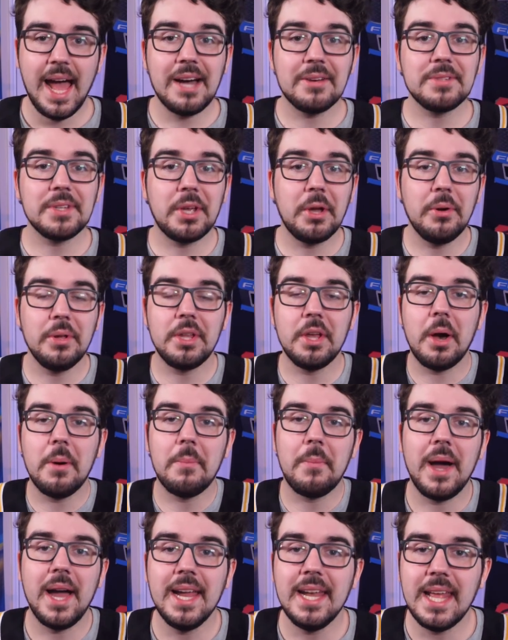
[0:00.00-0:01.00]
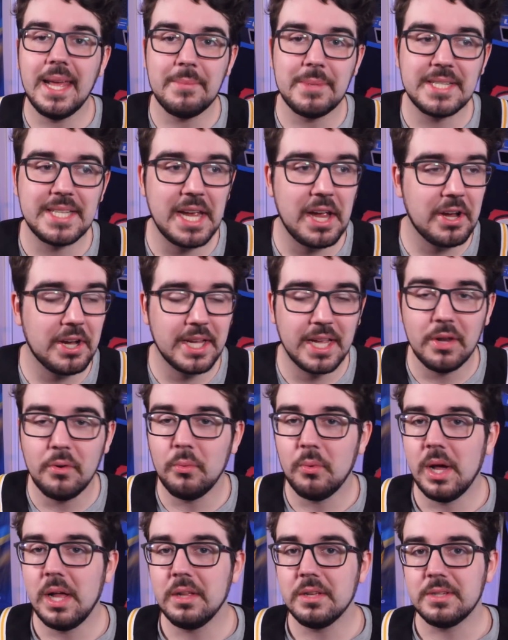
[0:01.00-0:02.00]
How's it going, y'all? My name is Eric,
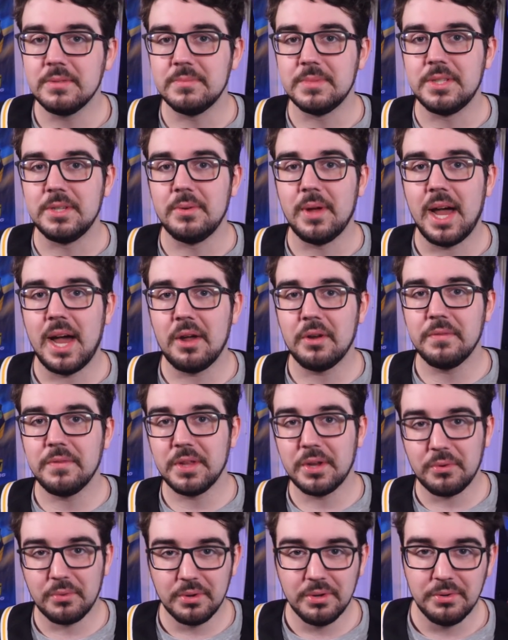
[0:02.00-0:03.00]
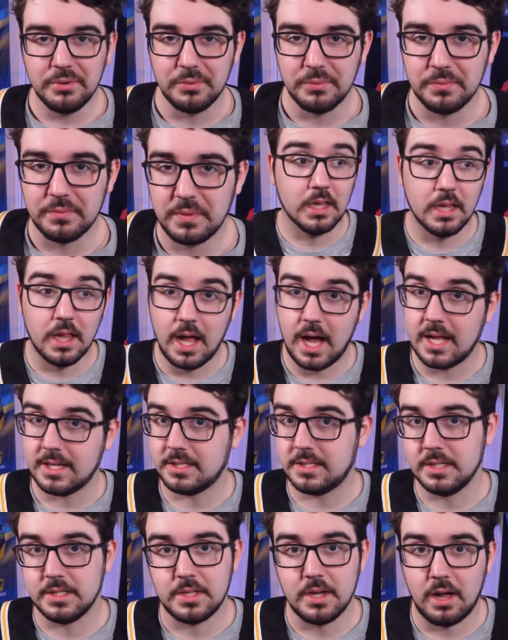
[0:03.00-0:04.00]
and welcome to Out of the Groove.
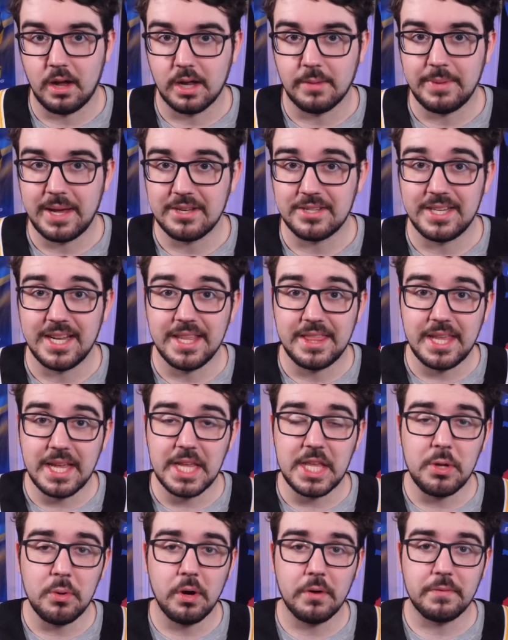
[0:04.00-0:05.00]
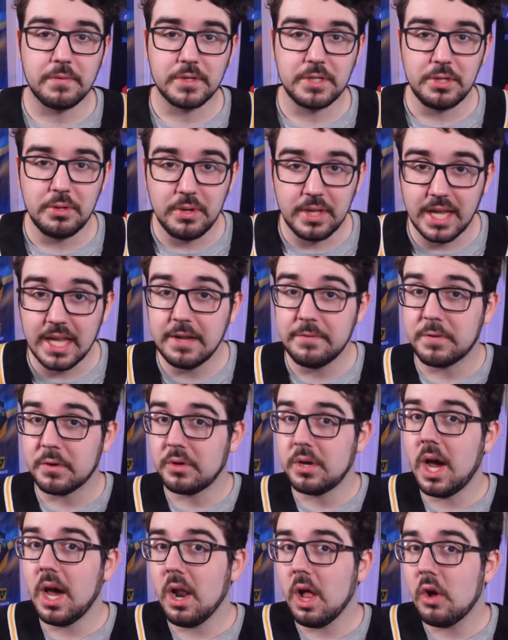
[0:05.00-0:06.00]
Lots to talk about today. Thank you all for tuning in. If you're
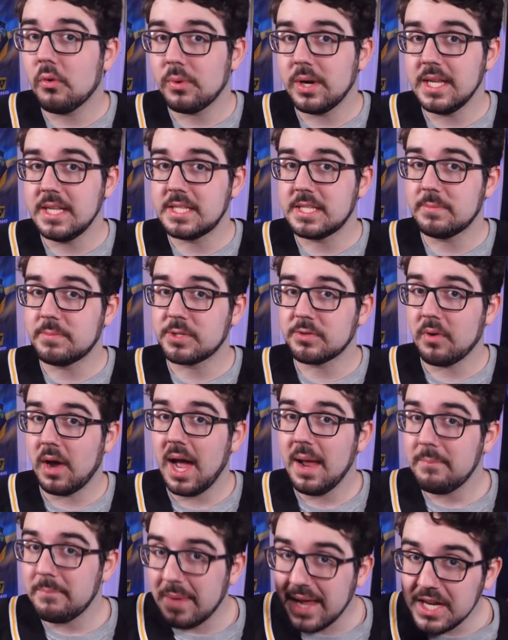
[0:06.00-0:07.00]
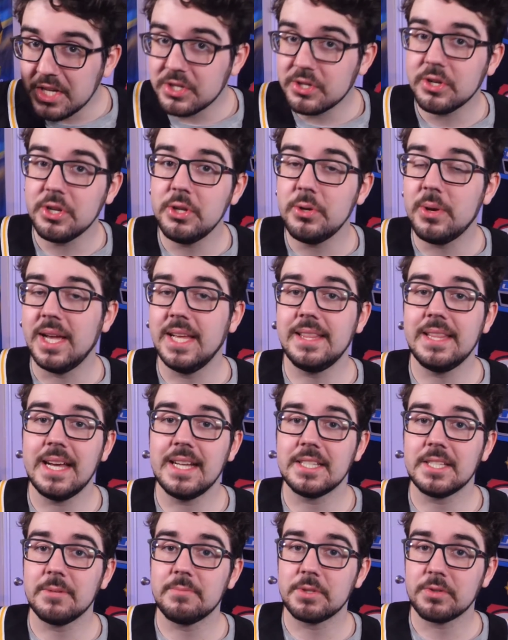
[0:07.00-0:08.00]
not already subscribed, make sure you hit
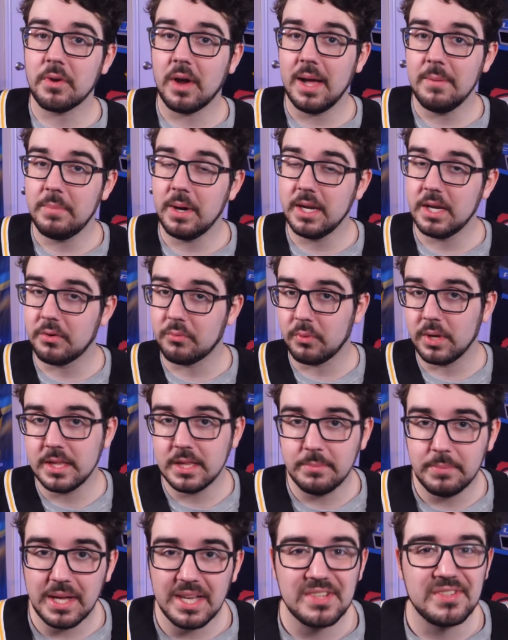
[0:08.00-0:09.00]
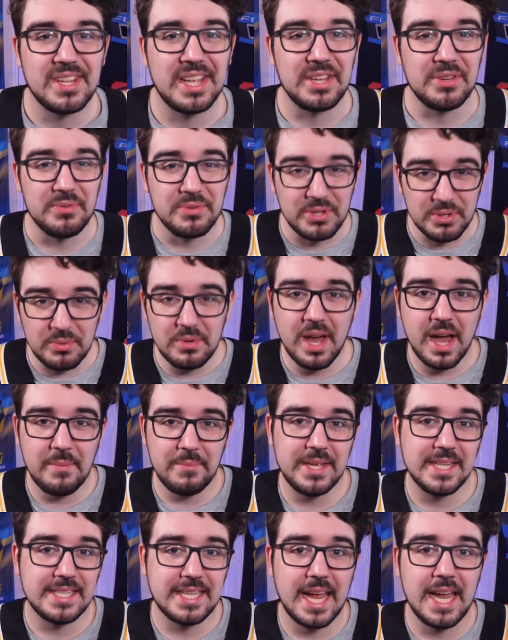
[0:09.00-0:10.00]
that subscribe button and ring the bell so that you do not
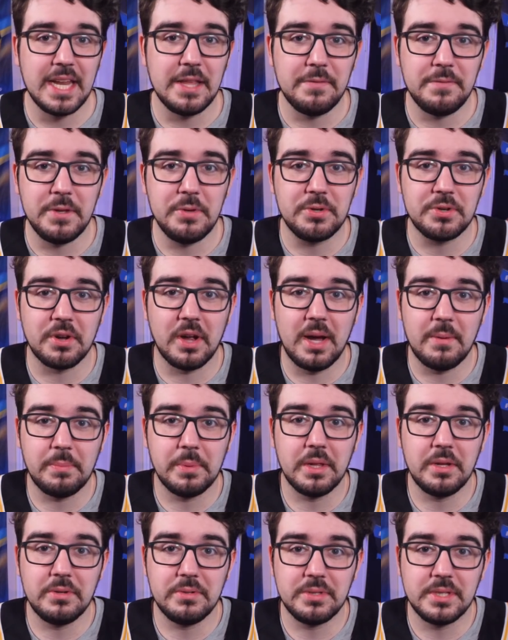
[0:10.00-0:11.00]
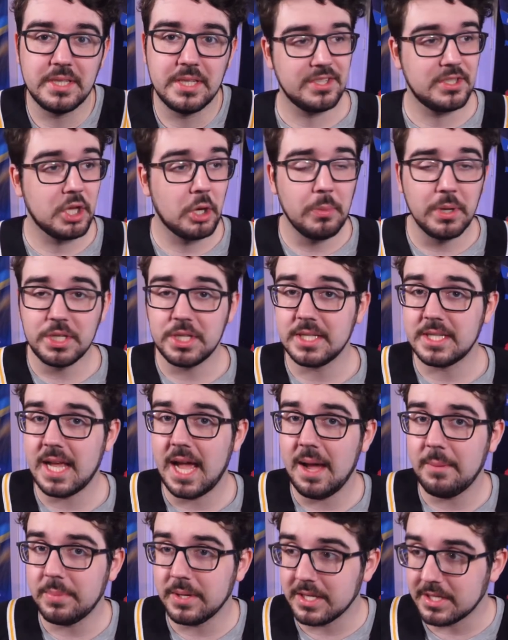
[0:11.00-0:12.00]
miss any future uploads. So much is
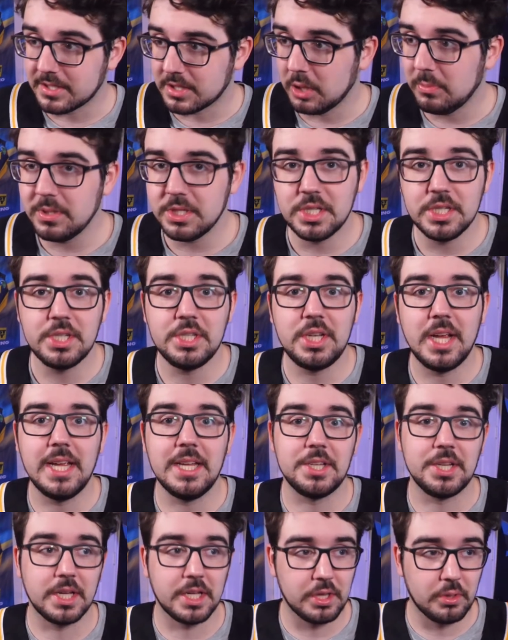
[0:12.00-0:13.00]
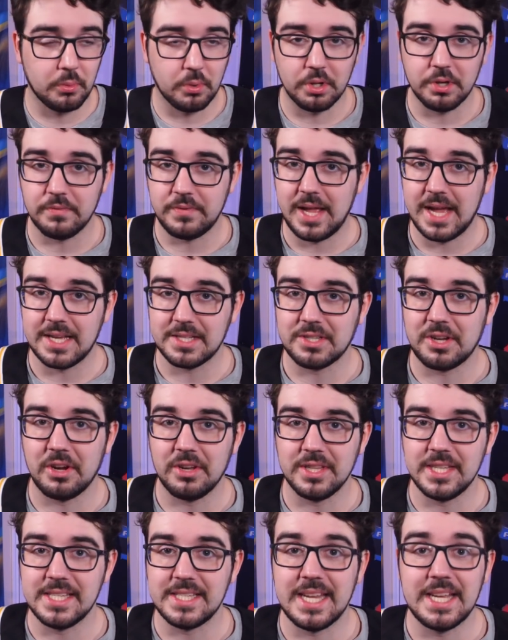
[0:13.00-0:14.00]
happening, so much is changing in the world of
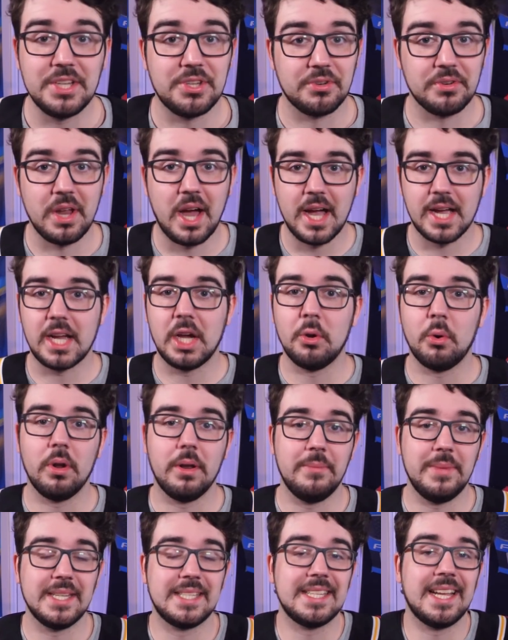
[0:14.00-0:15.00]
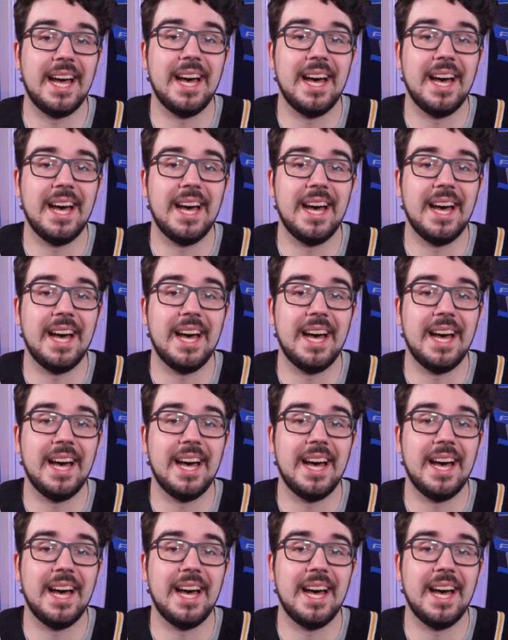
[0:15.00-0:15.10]
NASCAR these days. You're not gonna wanna miss